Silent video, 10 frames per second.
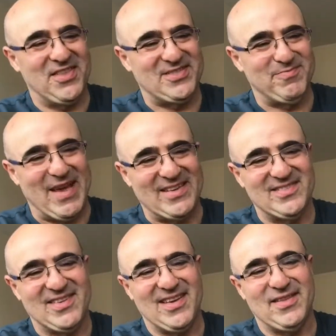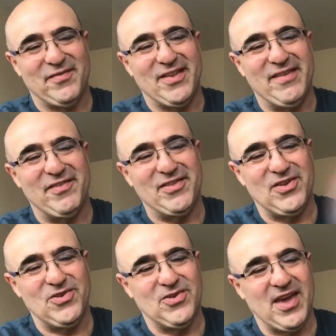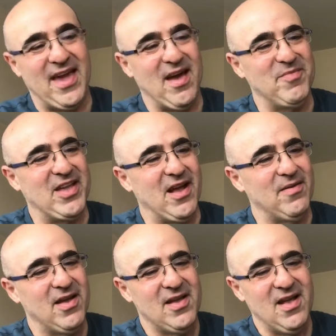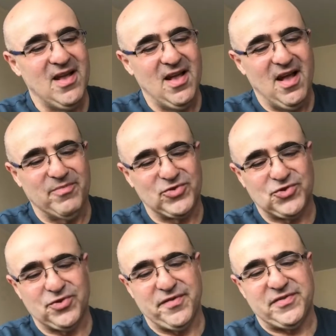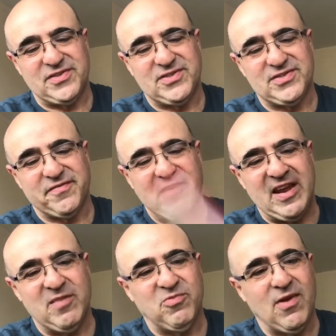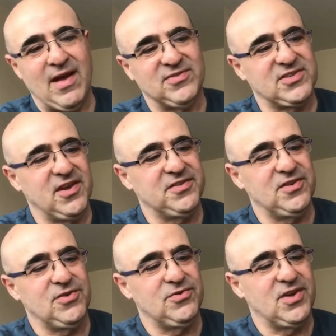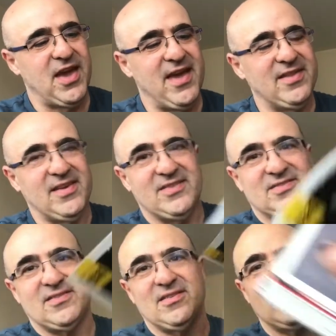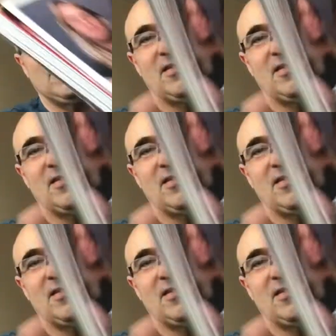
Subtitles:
this magazine if you live in the UK. I mean, I'm not sure if this is available outside the UK. There's the